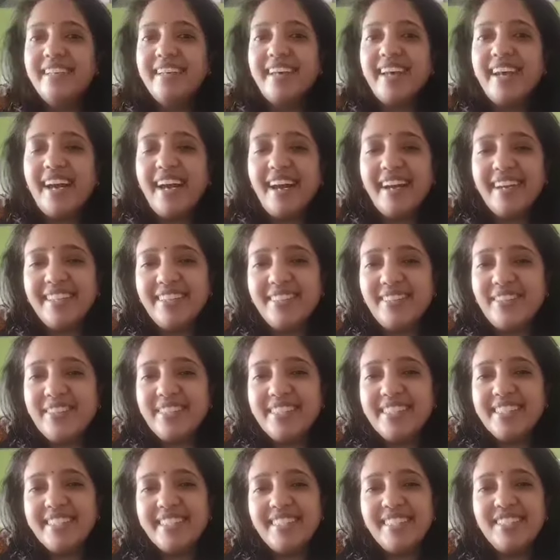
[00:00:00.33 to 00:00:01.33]
Hi
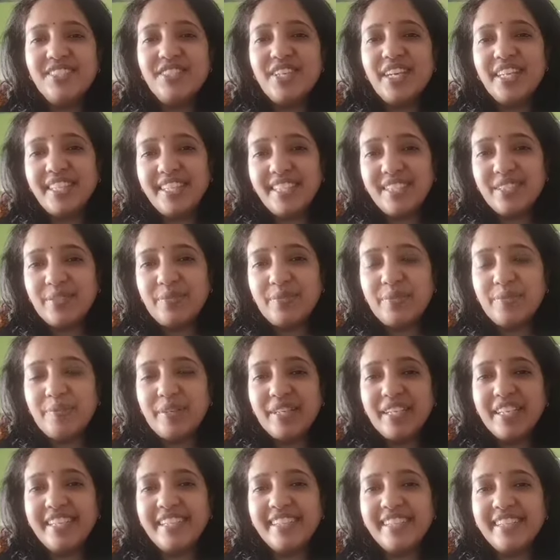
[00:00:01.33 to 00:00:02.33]
all, this is Jayanthy
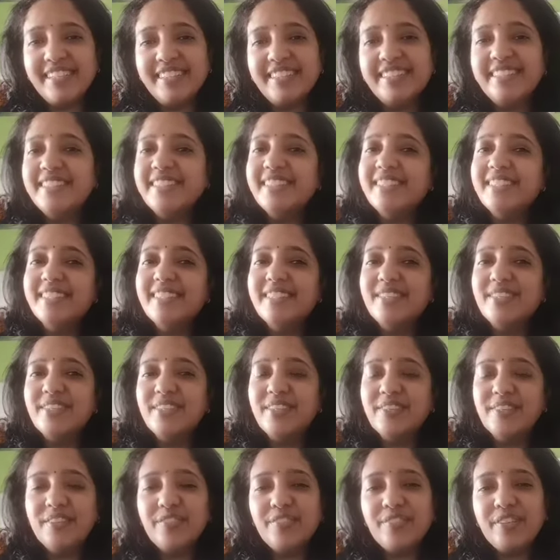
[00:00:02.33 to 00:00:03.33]
Subramanian here. This is to
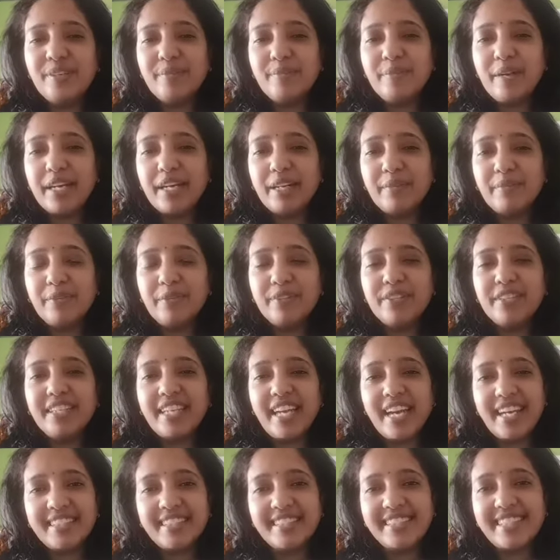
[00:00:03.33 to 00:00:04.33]
give a feedback about the
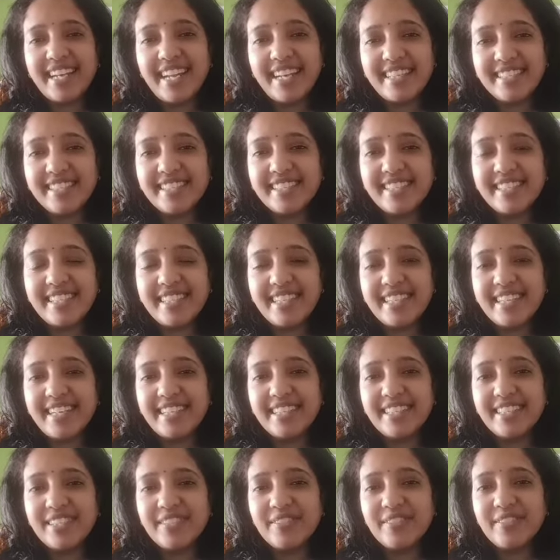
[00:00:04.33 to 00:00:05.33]
dance classes that I
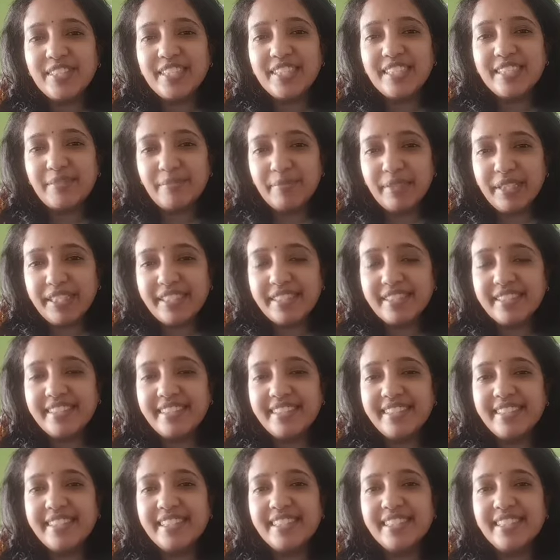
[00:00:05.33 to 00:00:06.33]
attend with Samir
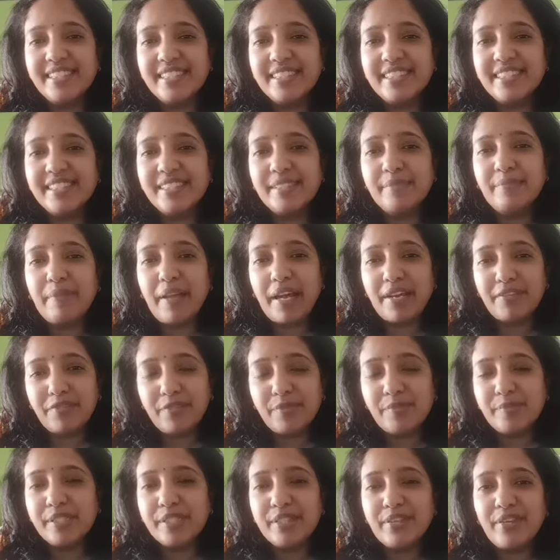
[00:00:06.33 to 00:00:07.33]
sir. The
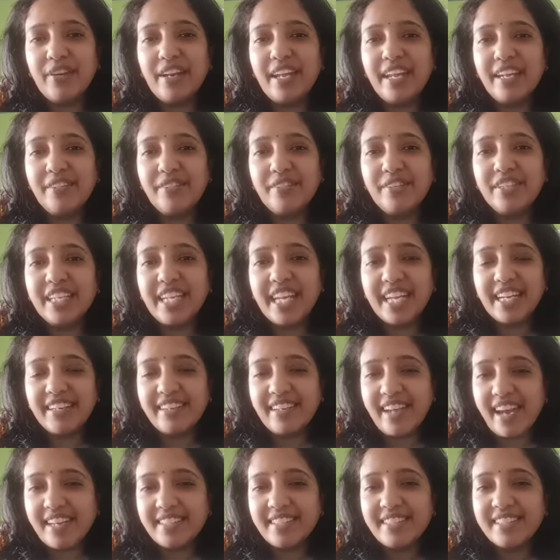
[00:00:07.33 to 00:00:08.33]
platform is called Anyone Can
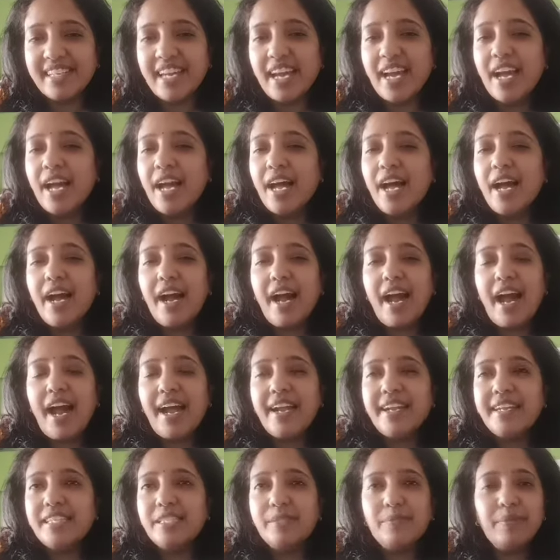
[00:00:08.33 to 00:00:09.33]
Dance,
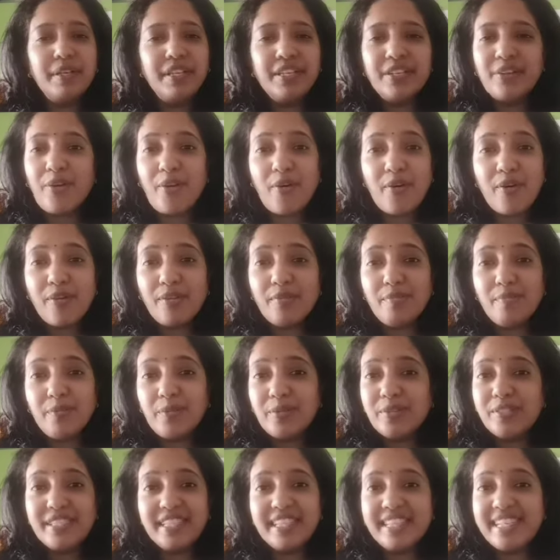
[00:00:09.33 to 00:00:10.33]
and it's been
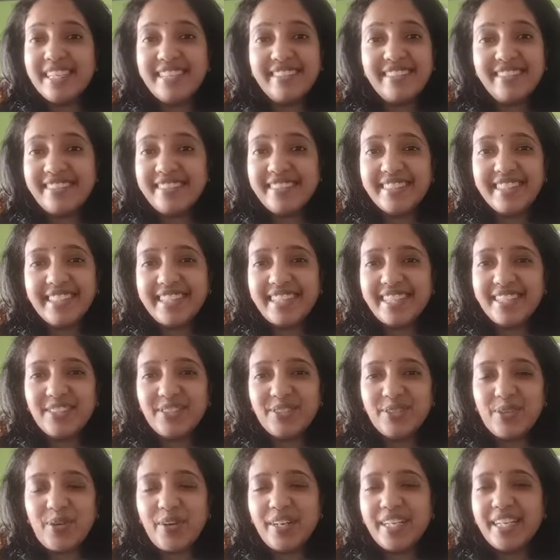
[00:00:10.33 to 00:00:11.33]
almost a year that I
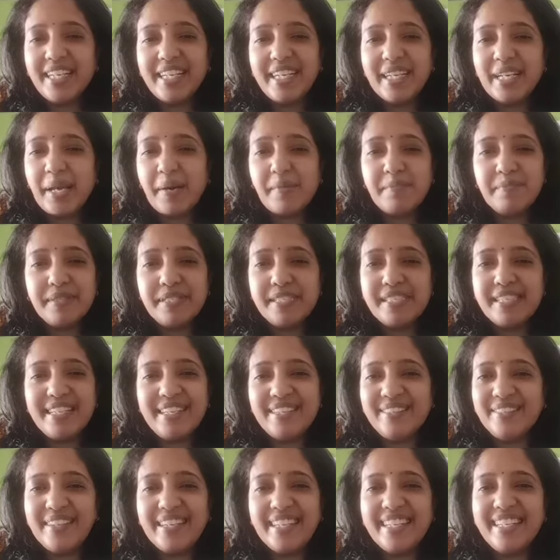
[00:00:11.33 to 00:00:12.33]
joined, and I
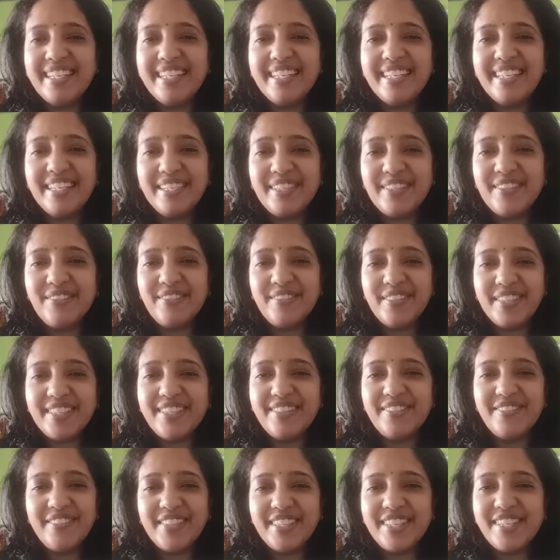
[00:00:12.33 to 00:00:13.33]
absolutely
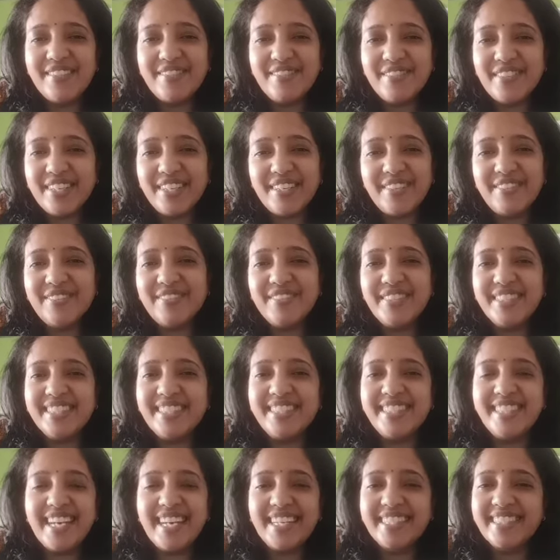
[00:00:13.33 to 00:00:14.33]
love this
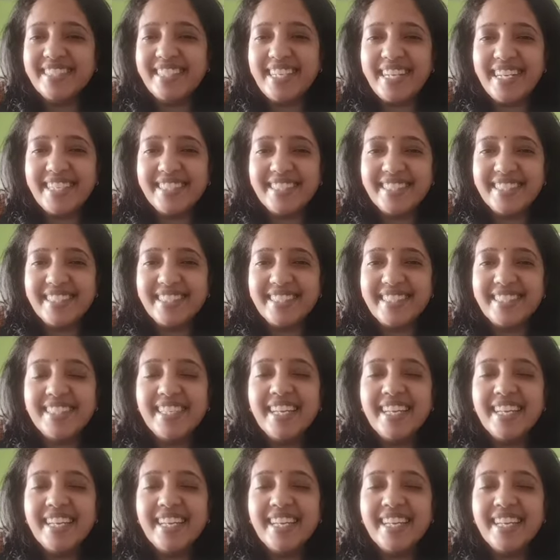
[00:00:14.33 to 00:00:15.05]
dance classes.